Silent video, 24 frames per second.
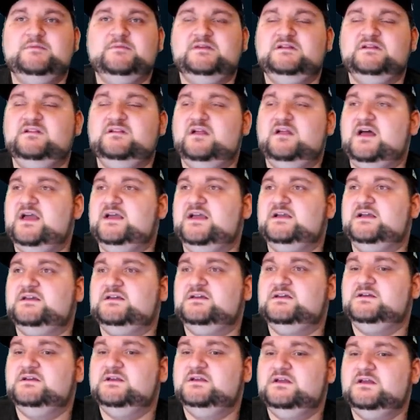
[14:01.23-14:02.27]
like
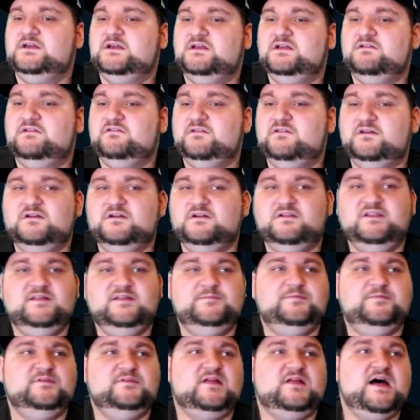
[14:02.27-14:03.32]
literally
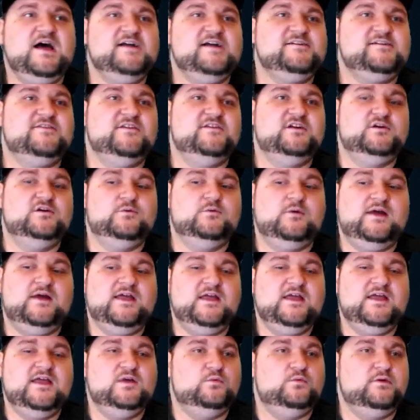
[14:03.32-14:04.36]
block their way
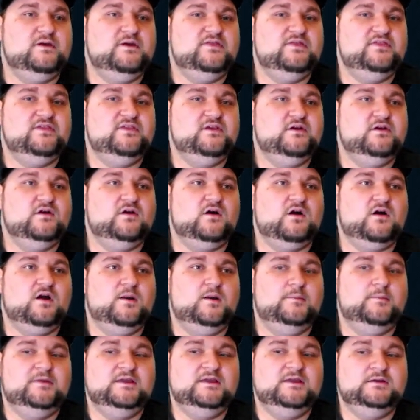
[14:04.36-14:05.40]
with your
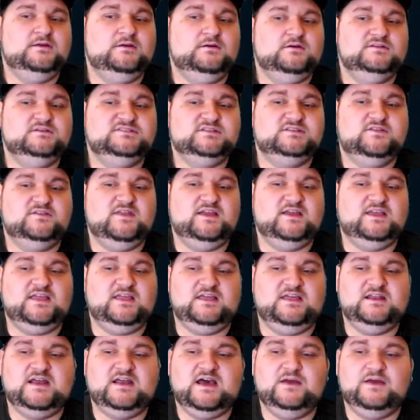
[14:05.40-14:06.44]
army so they
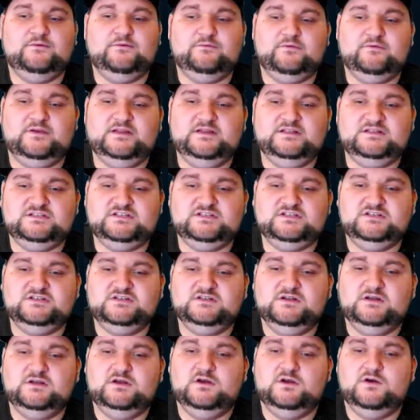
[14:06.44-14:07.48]
cannot reach
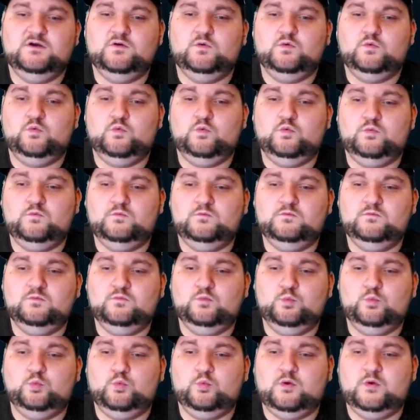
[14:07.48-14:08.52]

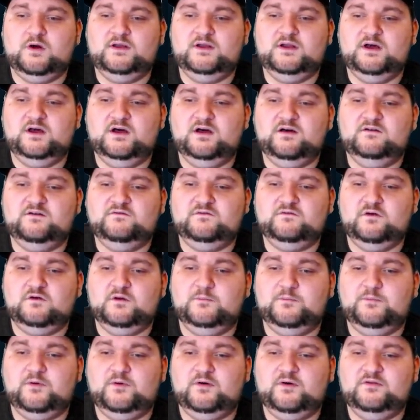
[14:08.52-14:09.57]
one of or
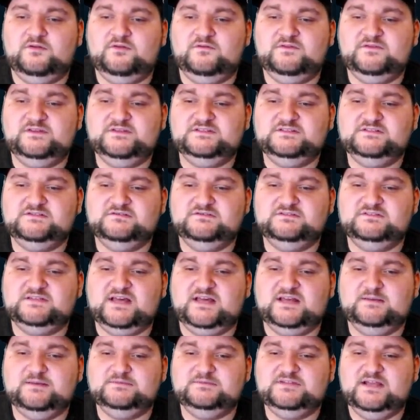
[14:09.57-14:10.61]
both of these 2 side
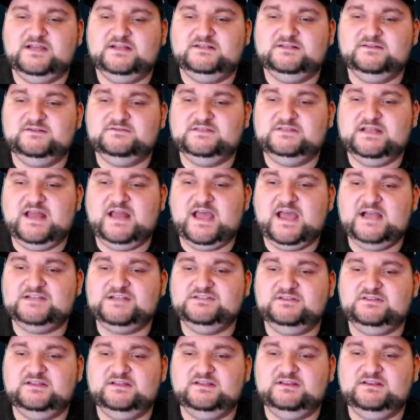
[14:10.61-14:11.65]
objectives and
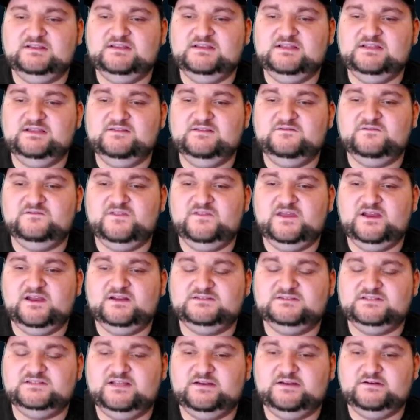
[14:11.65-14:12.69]
actually leave their
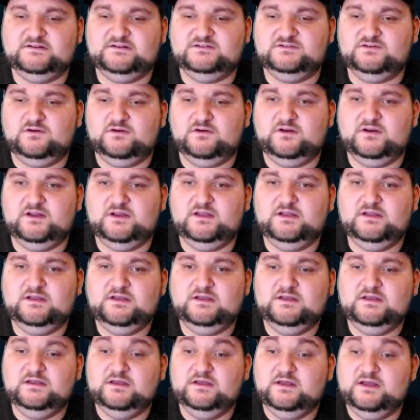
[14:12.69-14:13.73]
territory.
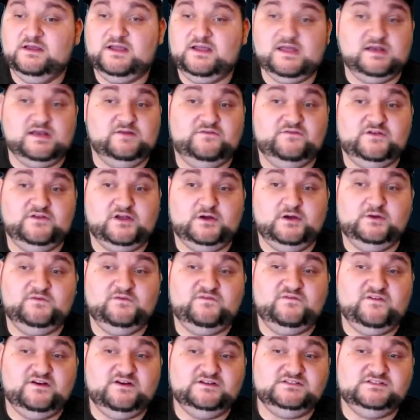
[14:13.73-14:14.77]
Again, if you're going
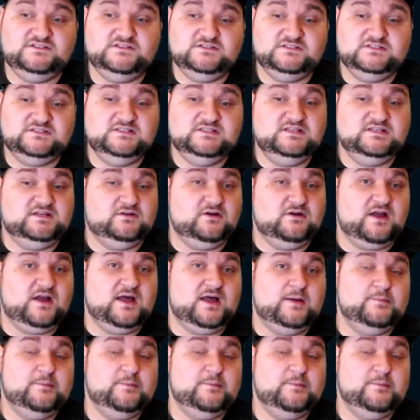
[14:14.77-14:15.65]
first, you just need to grab